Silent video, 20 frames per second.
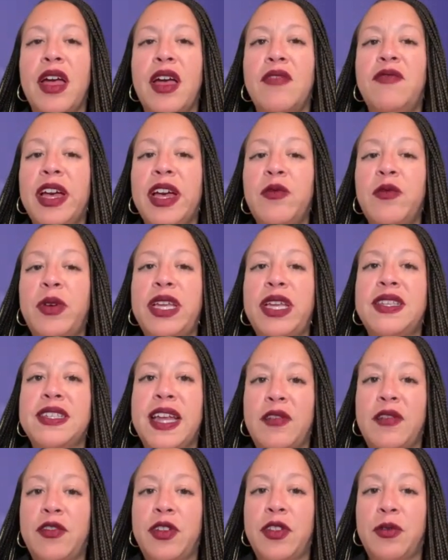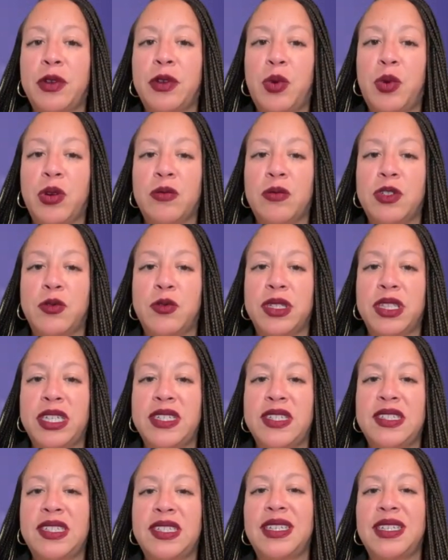5 weeks after the report was
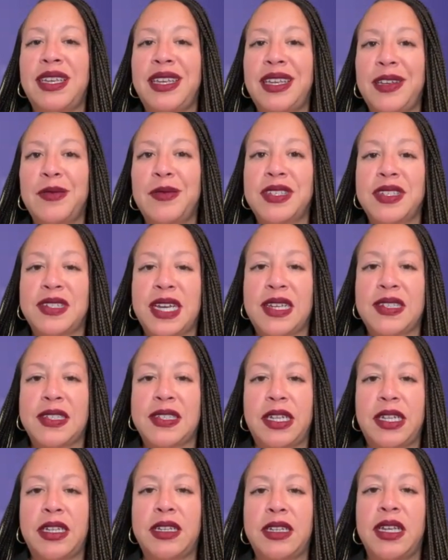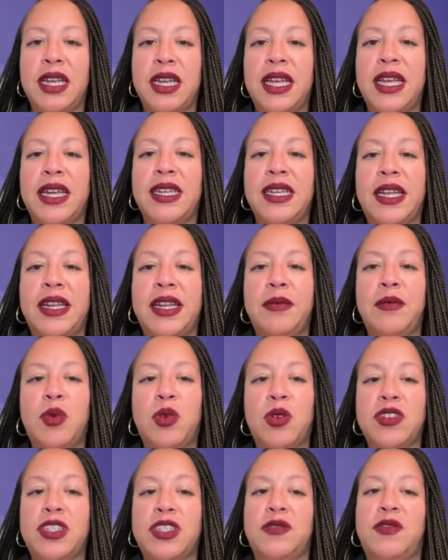released, King was assassinated, igniting
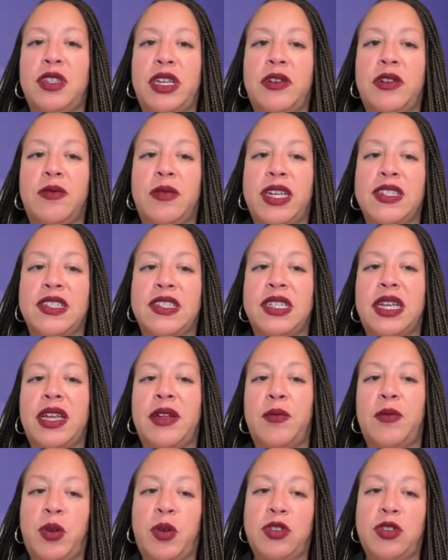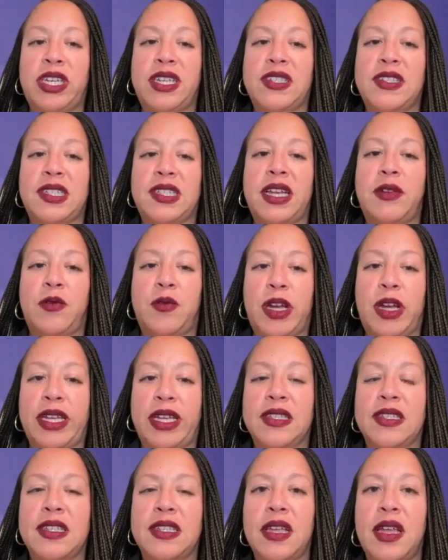more civil unrest and protest and
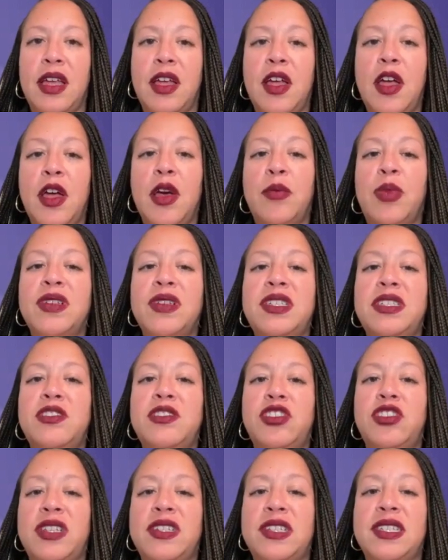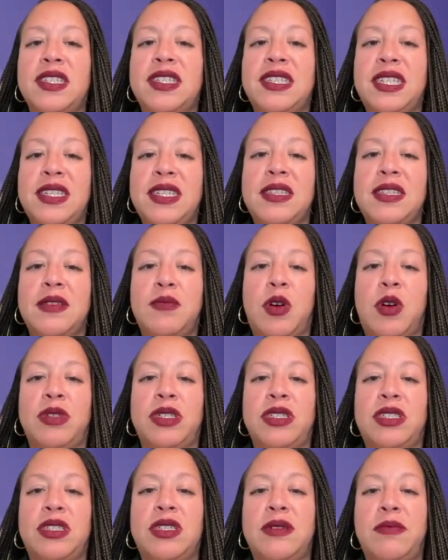riots. President Johnson seized the
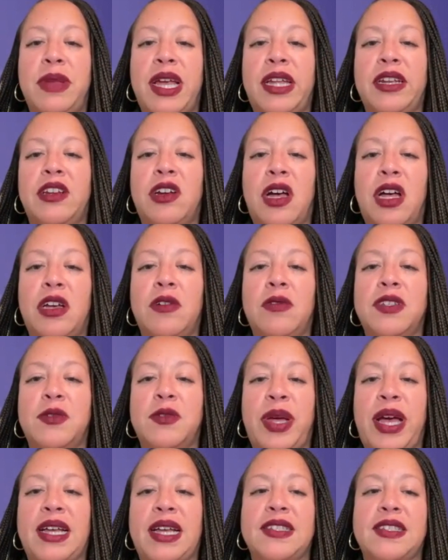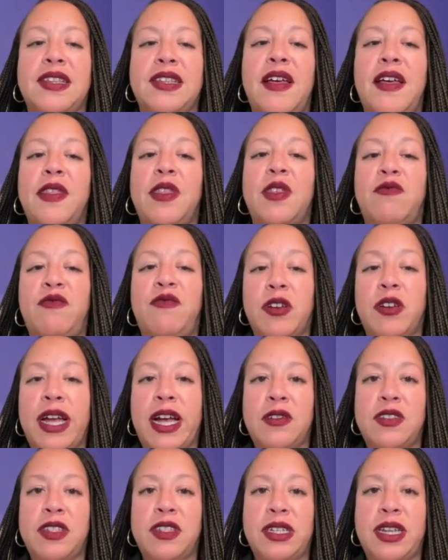moment to demand Congress pass the Fair
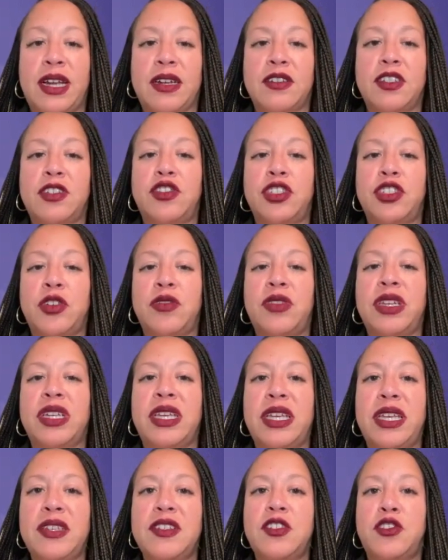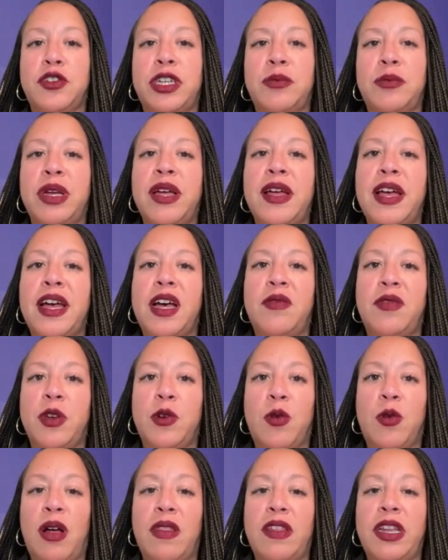Housing Act to show that King's dream of
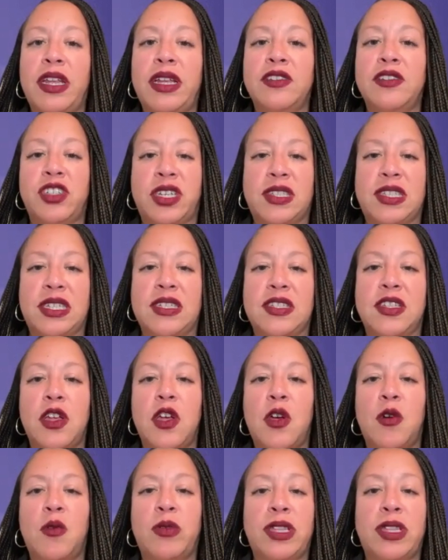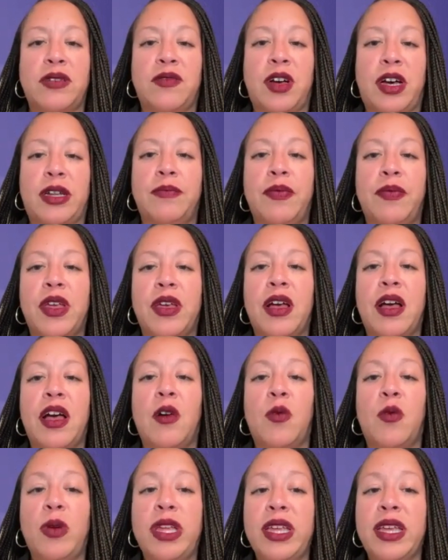equality and justice would live on.
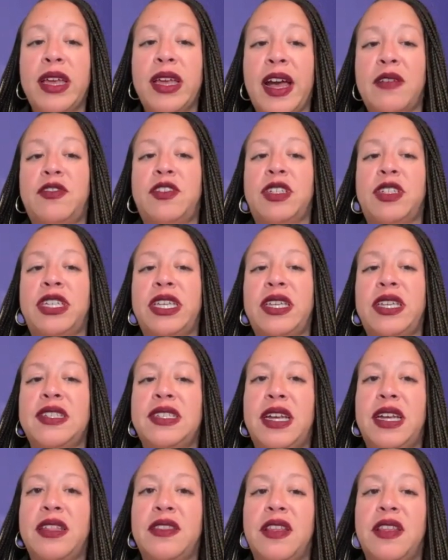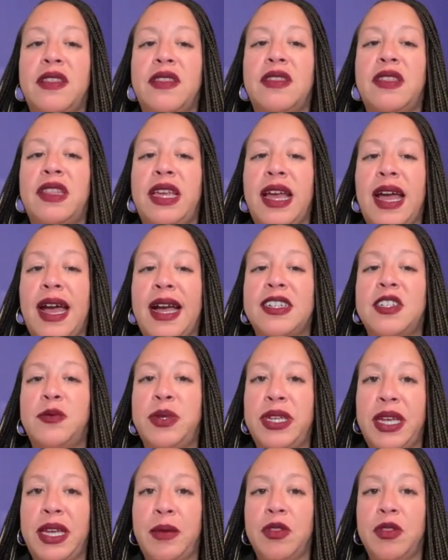A week after King's death, the act
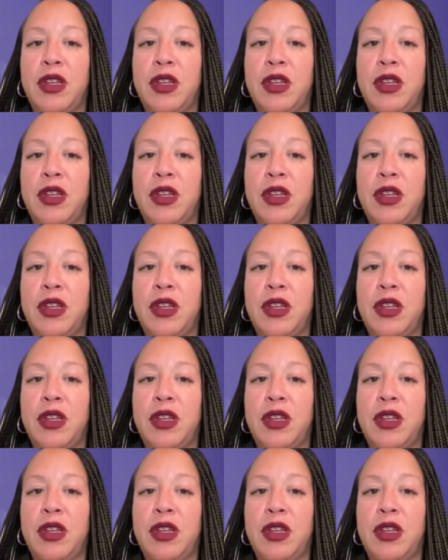became